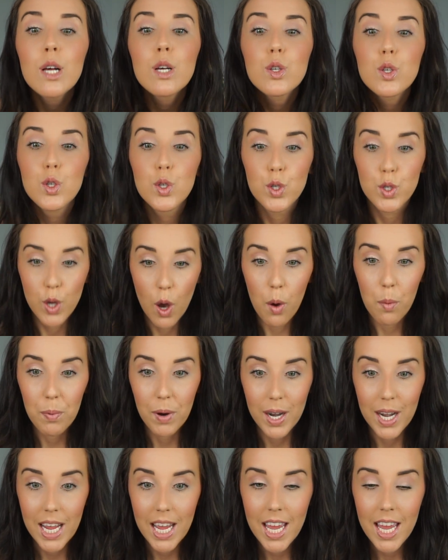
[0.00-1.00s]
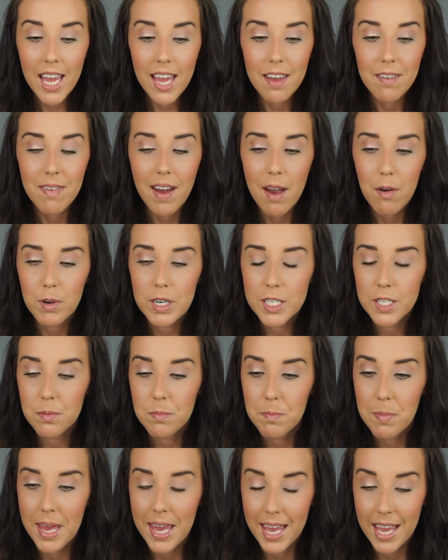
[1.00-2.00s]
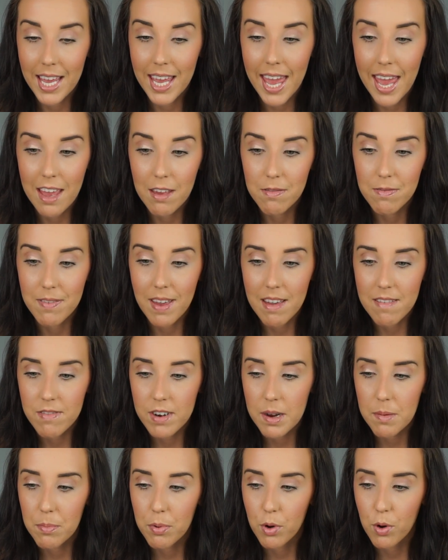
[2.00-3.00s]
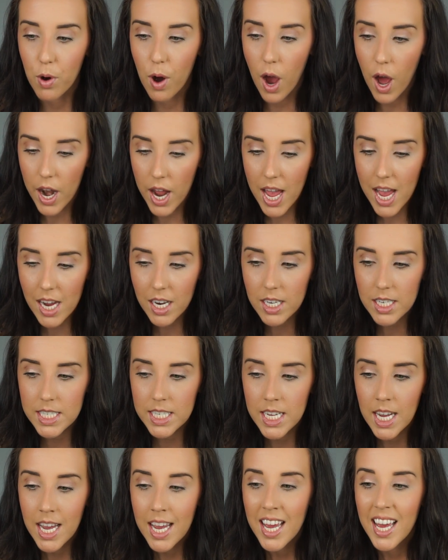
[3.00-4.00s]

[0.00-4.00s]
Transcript: So pretty. If I were to pick a favorite product,